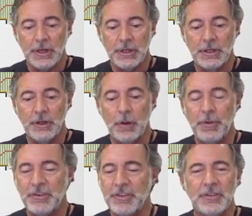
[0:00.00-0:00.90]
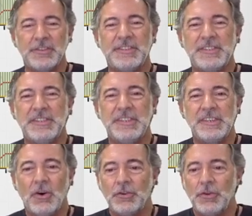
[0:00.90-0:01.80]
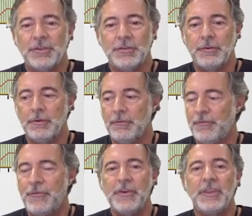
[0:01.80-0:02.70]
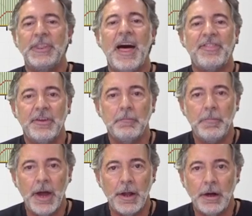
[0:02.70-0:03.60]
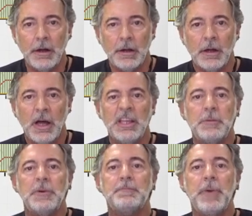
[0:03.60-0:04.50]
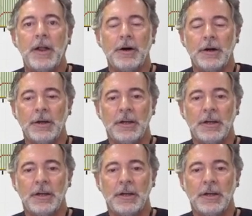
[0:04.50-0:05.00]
your patient don't see or don't feel nothing better, a little bit better.